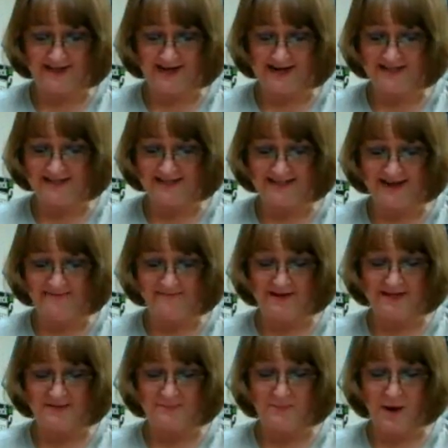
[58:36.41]
I just love
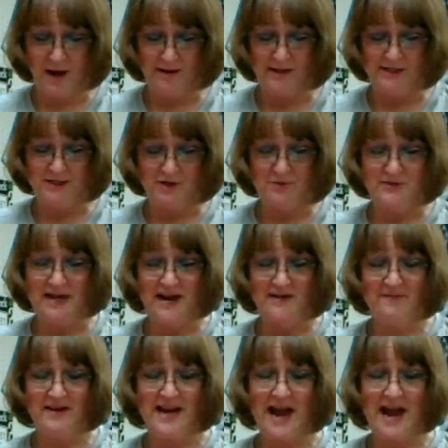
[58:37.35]
this. Paula Jo David